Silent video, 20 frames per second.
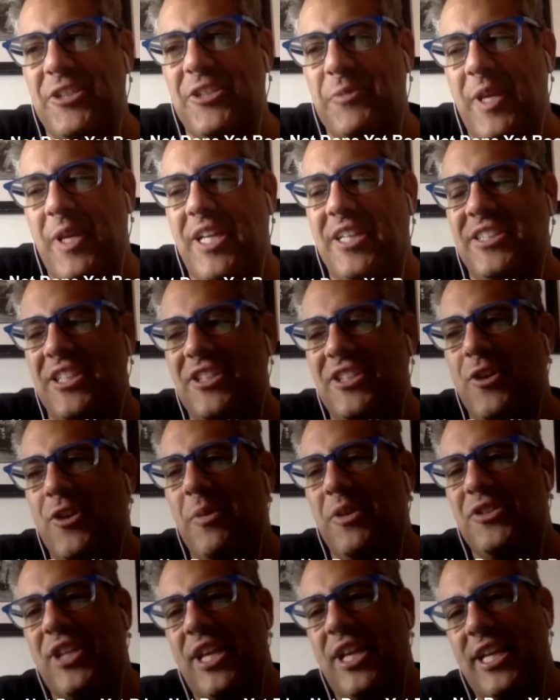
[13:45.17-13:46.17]
me because it's
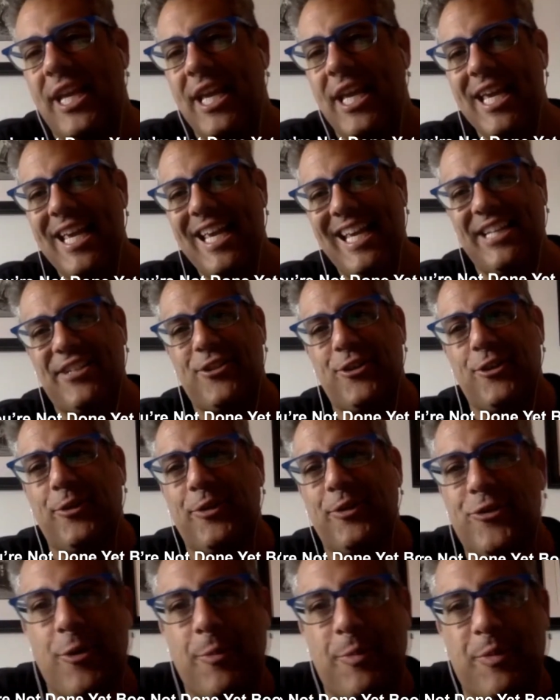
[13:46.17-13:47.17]
almost like it's your
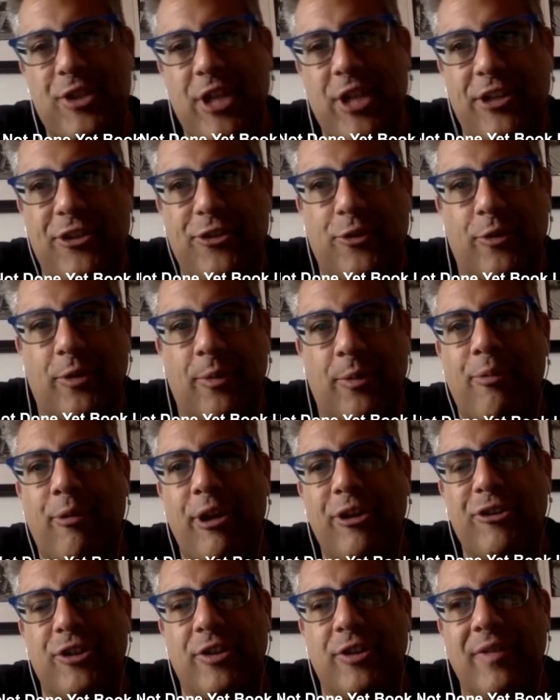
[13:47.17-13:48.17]
interpretation or
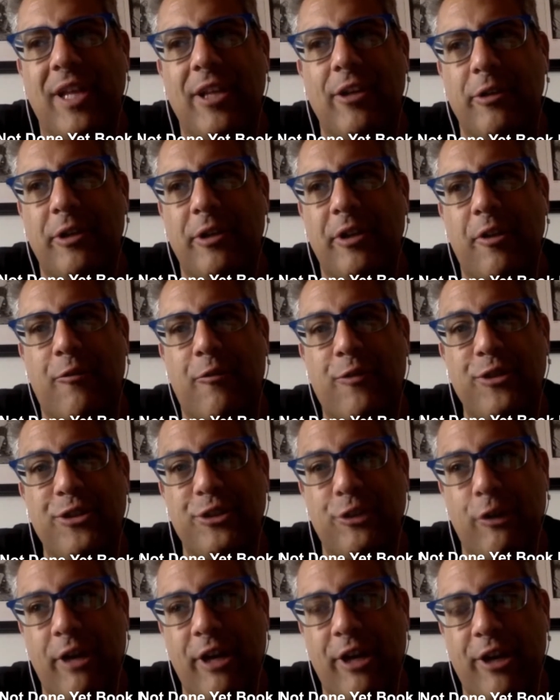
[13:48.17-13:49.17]
impression of not only the
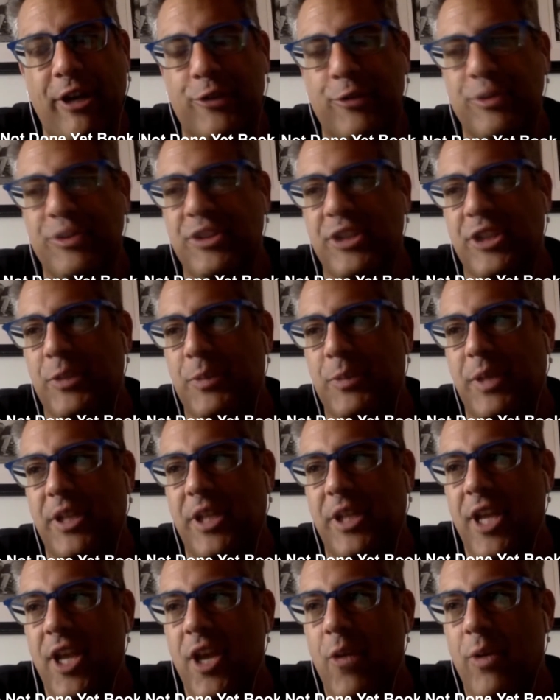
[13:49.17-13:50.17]
physical characteristics, but
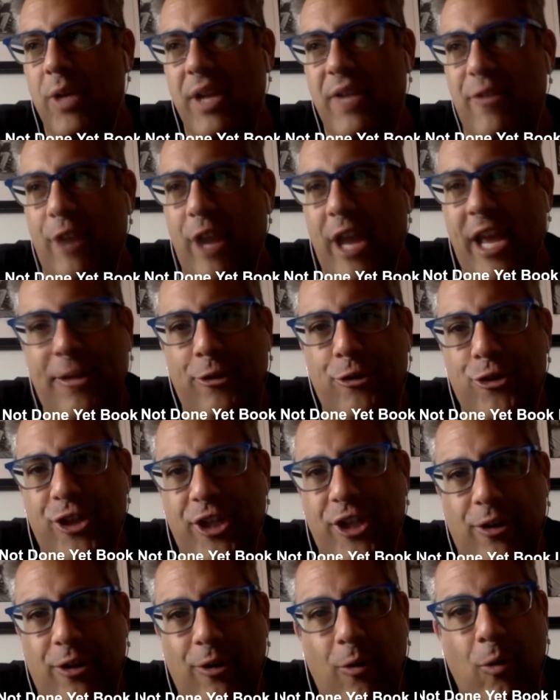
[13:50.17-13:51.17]
whatever
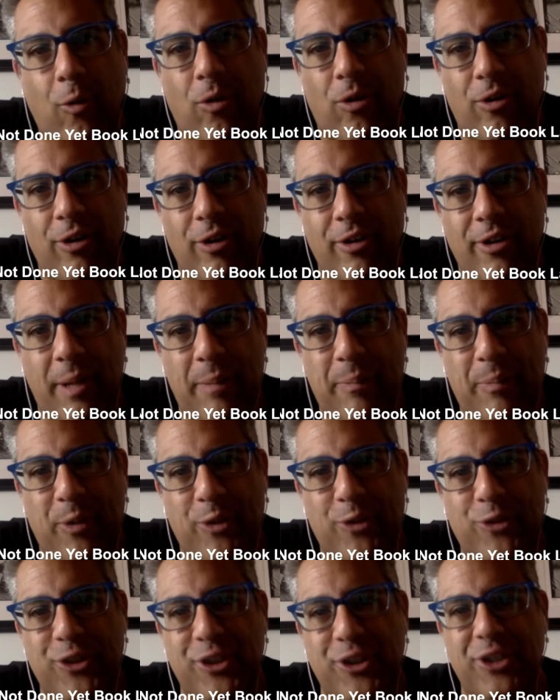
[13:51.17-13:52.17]
energy or aura that
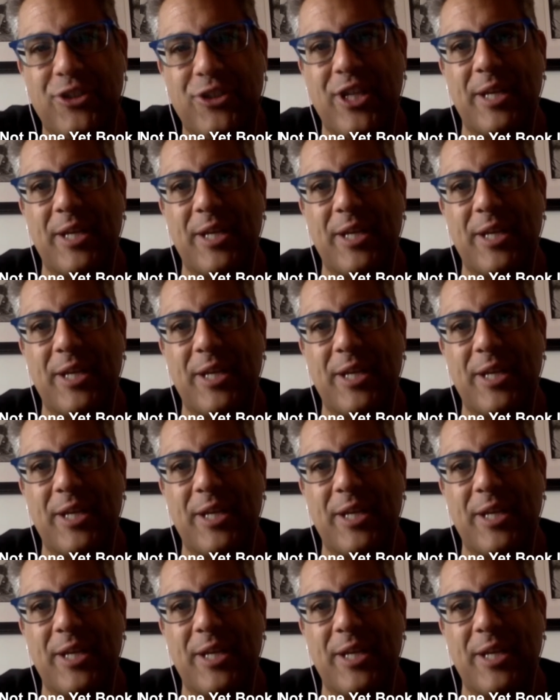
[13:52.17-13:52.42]
person is like